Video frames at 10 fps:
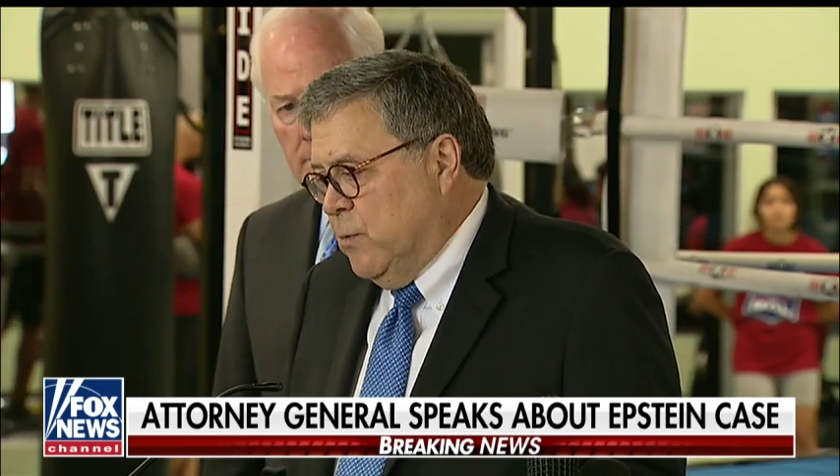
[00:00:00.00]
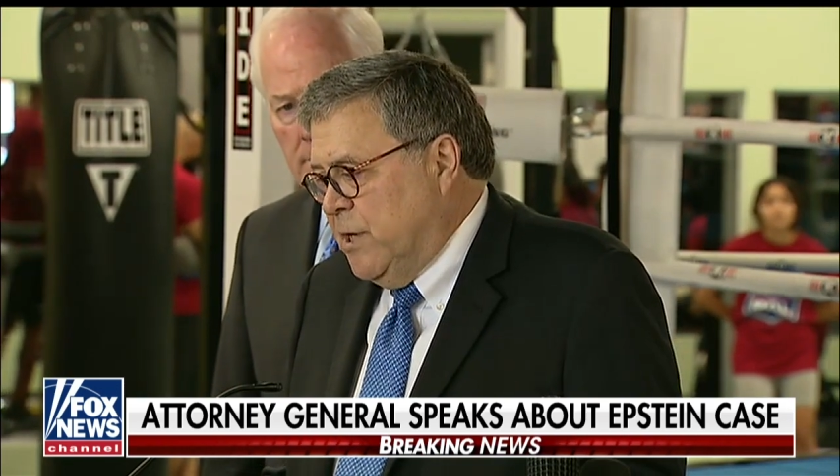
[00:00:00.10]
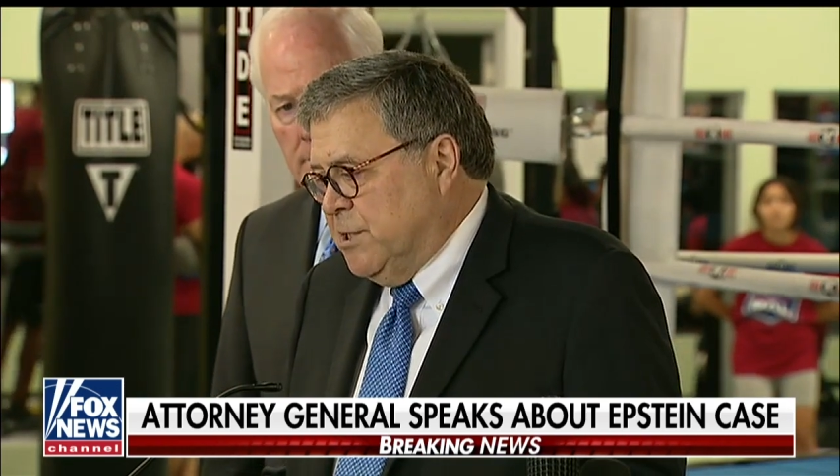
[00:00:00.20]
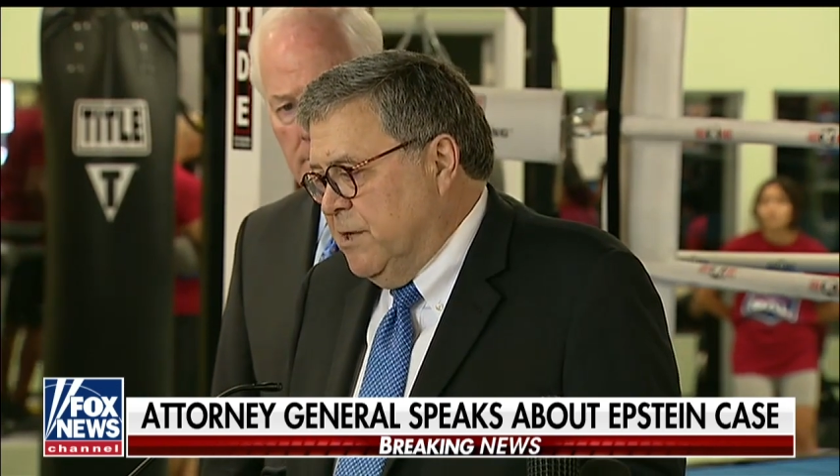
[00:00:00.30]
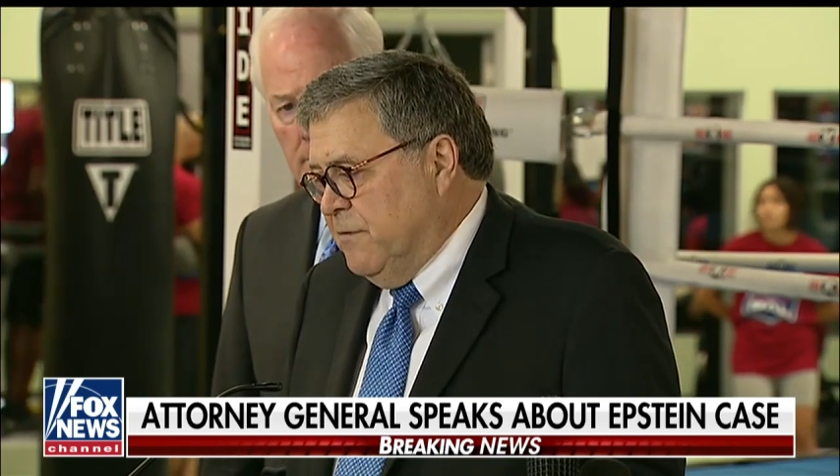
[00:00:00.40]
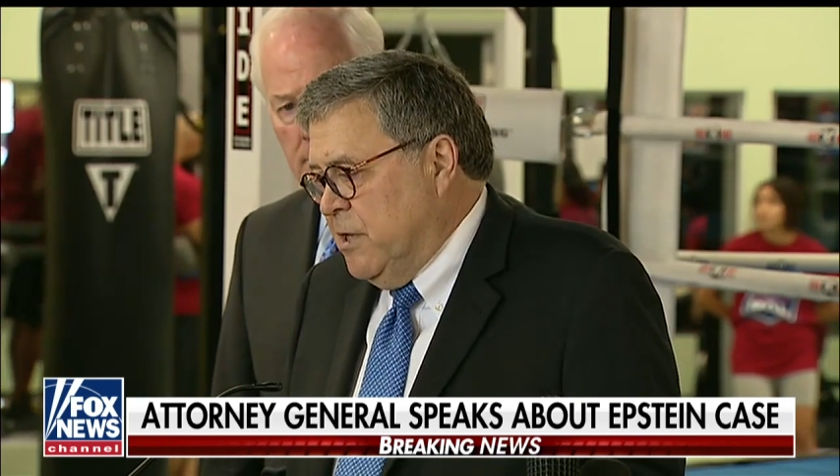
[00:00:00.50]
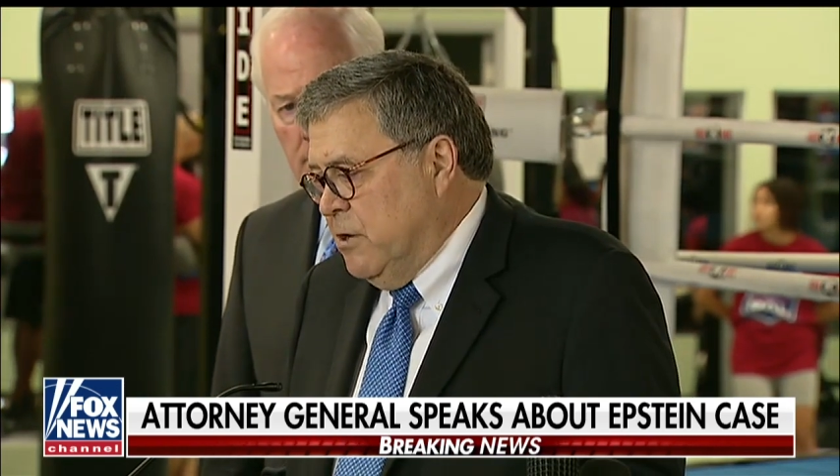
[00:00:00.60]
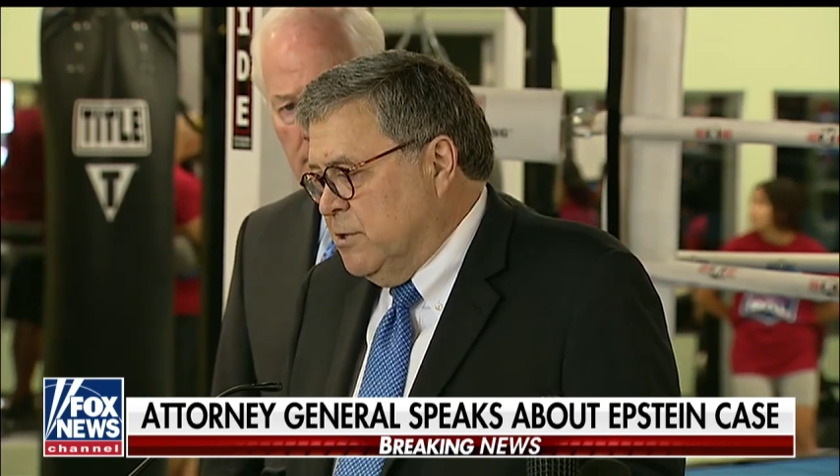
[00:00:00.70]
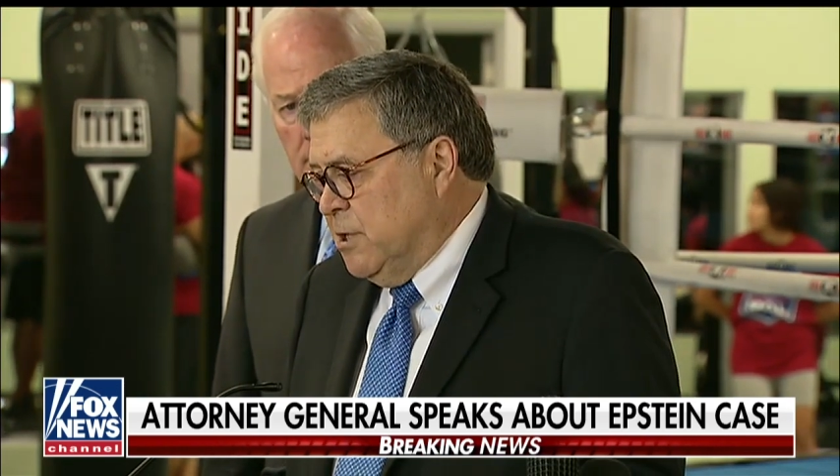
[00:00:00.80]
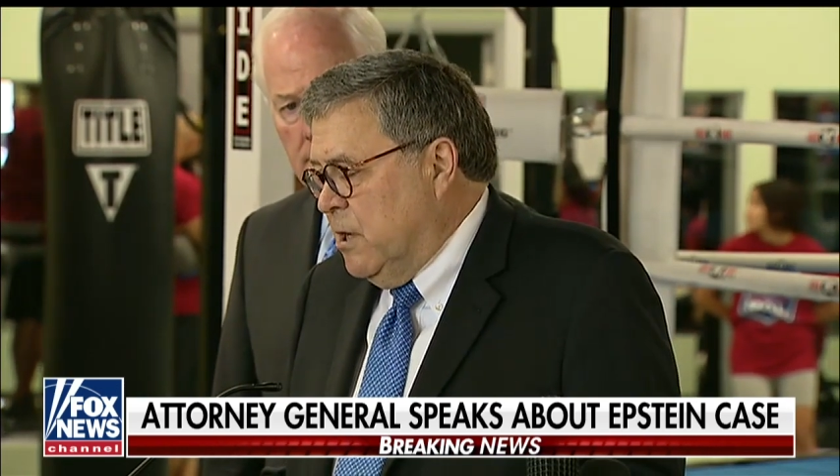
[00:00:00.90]
27
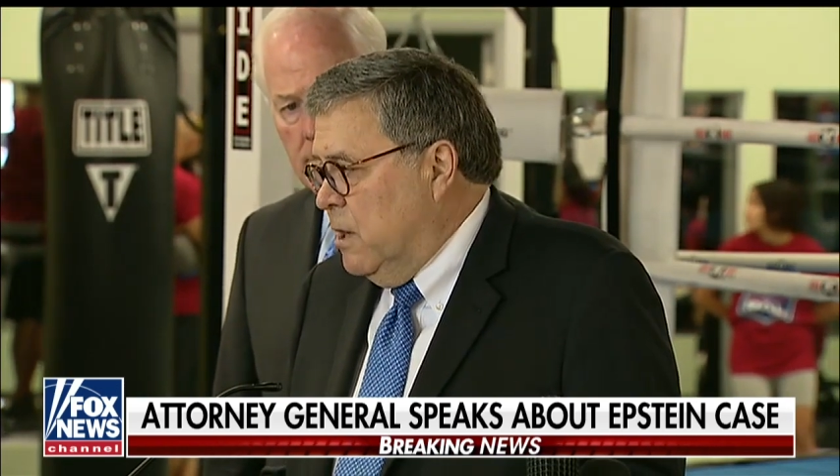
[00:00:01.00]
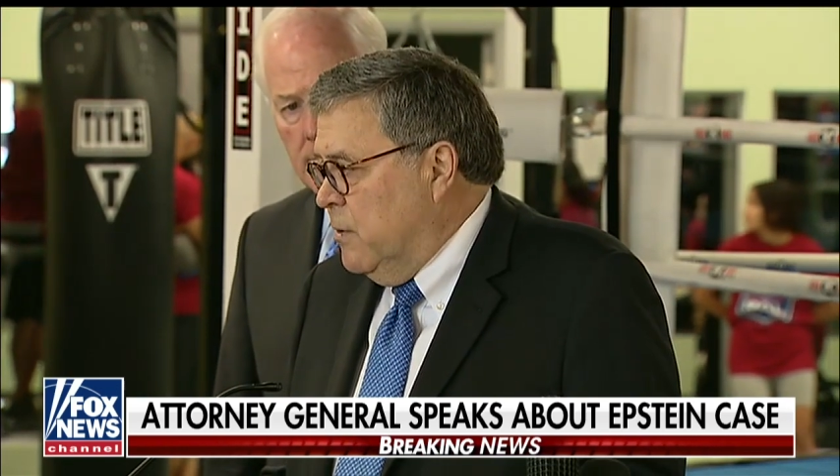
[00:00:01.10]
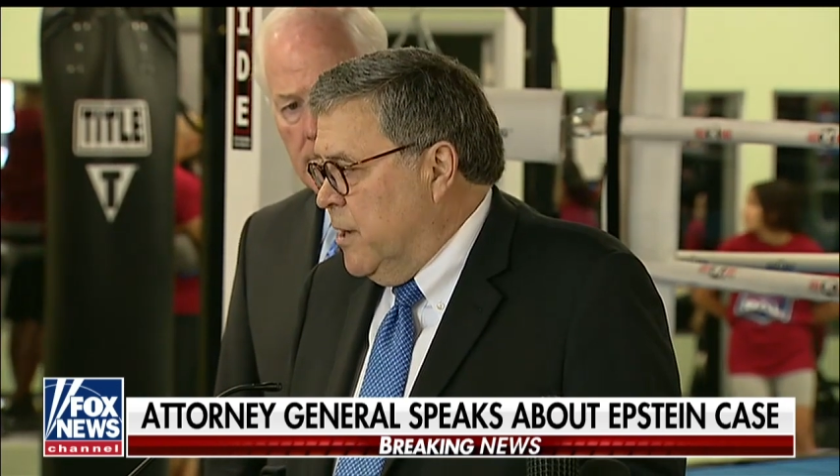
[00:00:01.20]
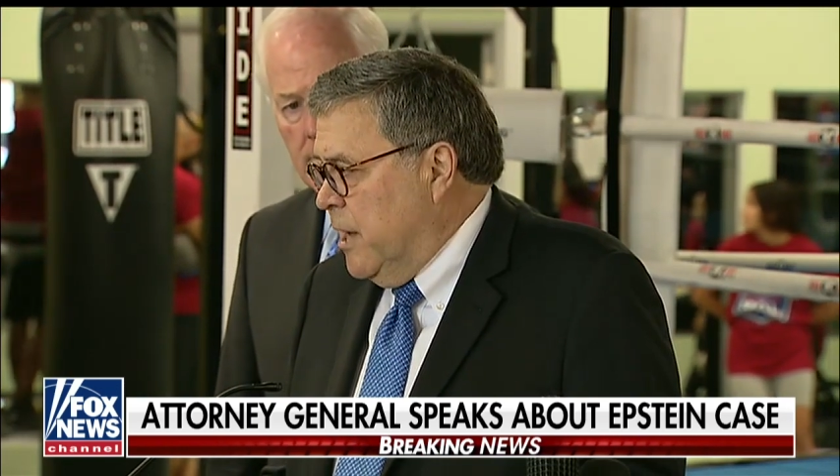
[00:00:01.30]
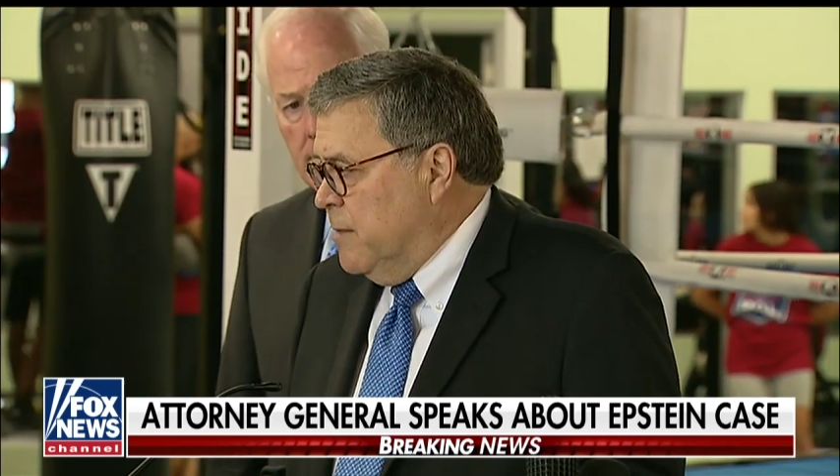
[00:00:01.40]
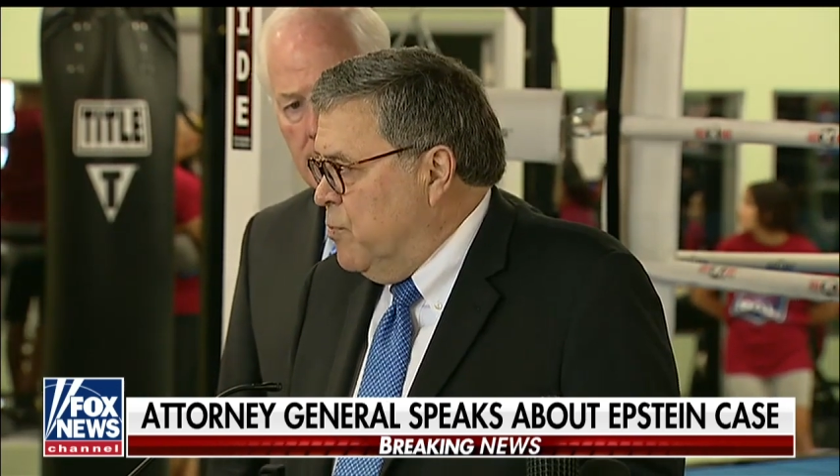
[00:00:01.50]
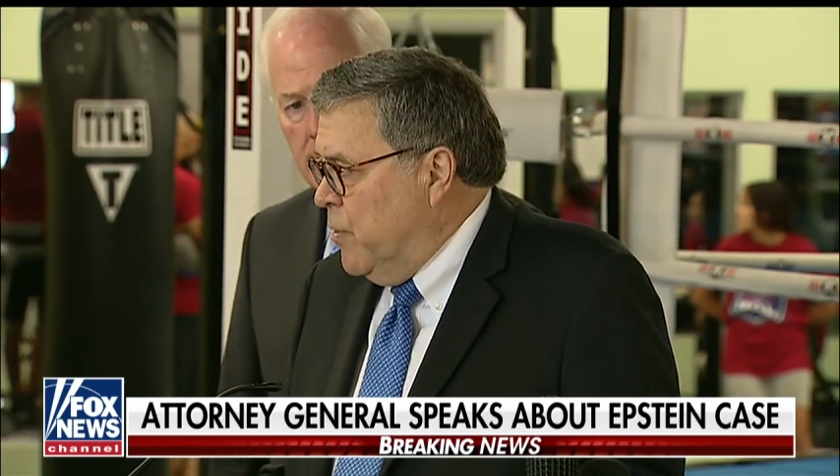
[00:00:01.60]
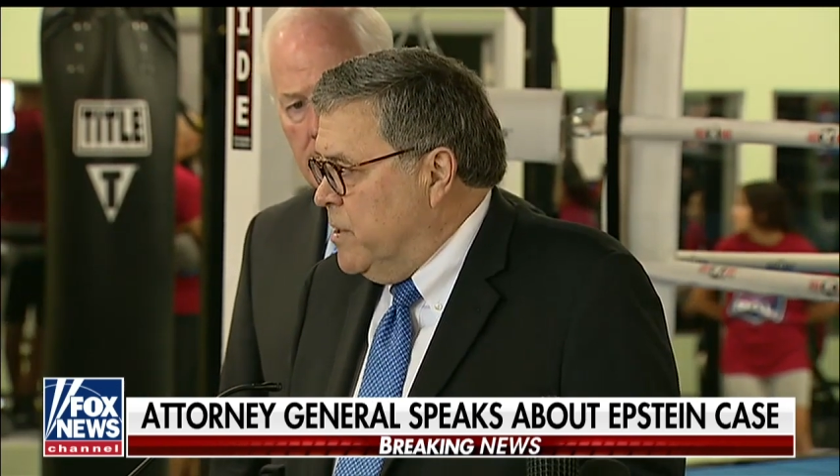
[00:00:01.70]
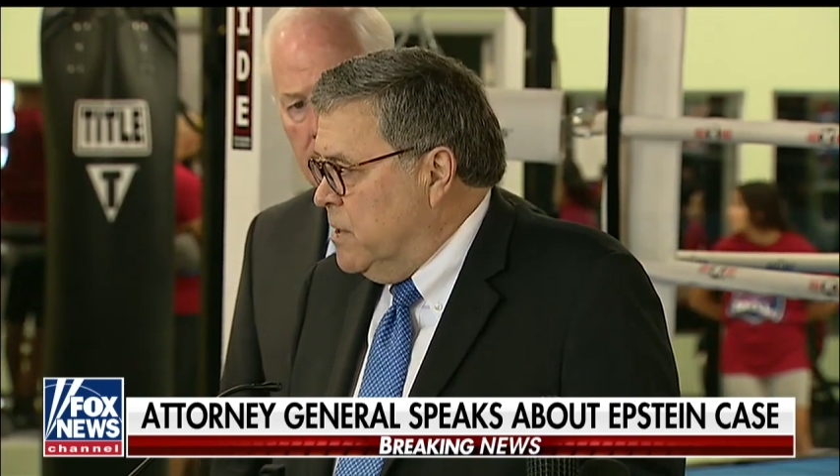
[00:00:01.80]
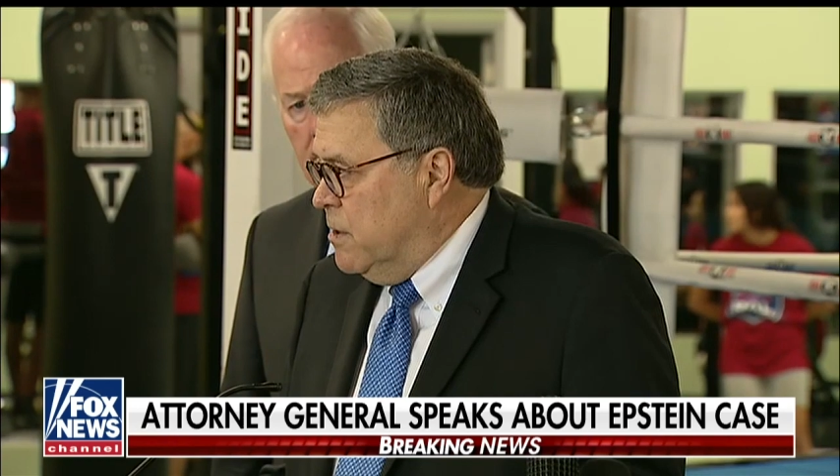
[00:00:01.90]
years ago, and I
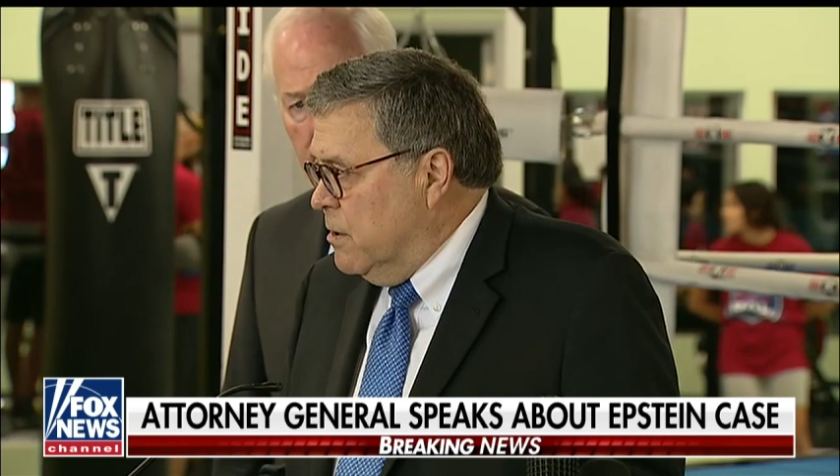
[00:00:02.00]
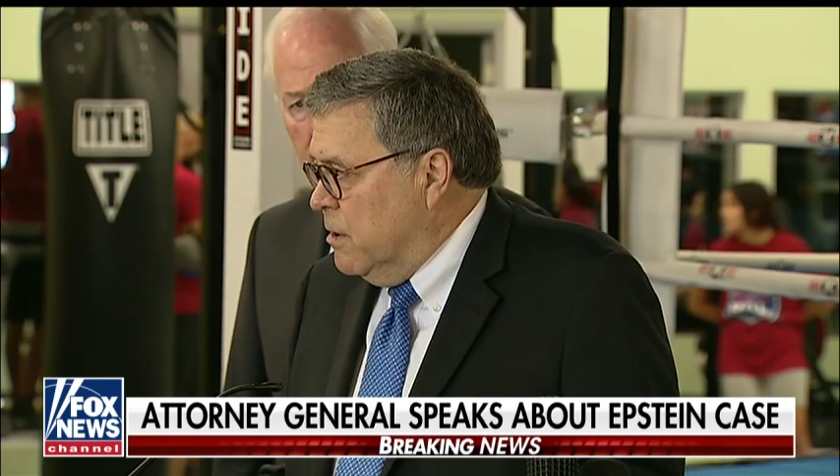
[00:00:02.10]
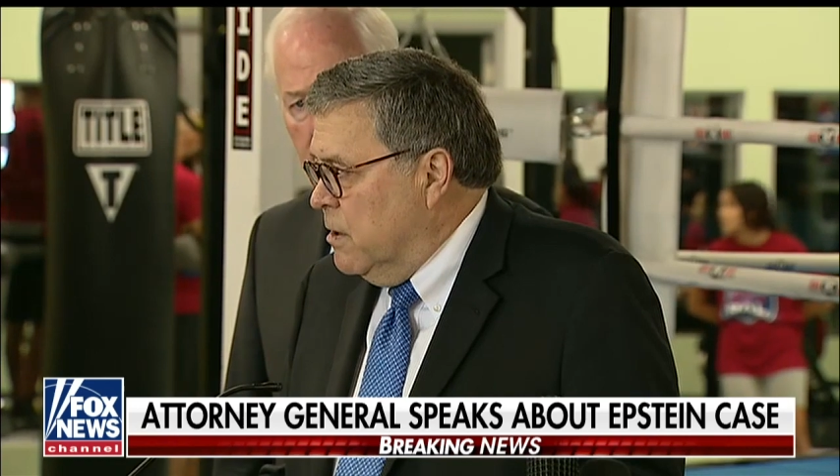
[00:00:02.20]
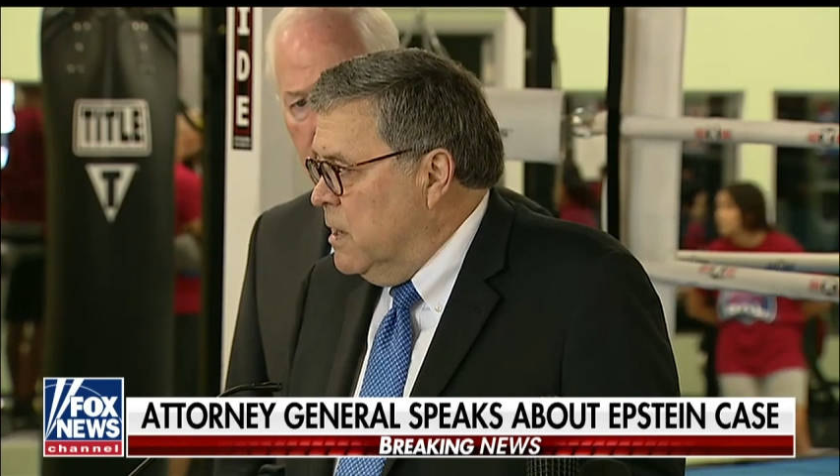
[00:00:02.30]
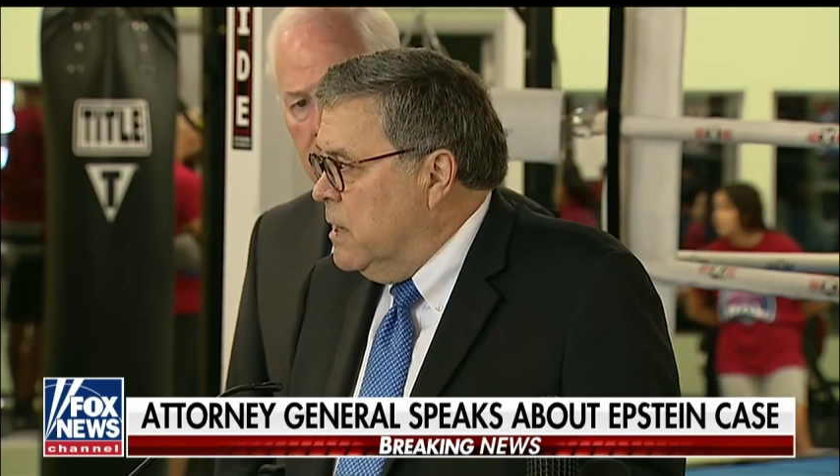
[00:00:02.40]
appointed her